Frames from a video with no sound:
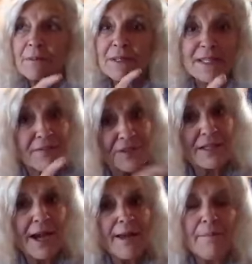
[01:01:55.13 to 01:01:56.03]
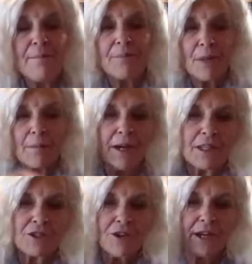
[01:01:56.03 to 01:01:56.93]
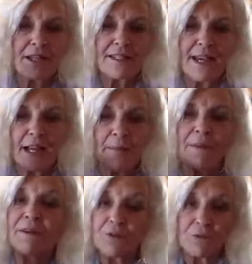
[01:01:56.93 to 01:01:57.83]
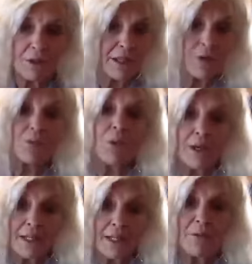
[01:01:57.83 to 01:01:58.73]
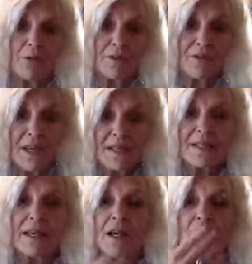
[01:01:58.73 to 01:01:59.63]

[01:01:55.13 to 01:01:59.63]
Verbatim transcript: Pacific time. But try to sign up if you really want to hear more of this.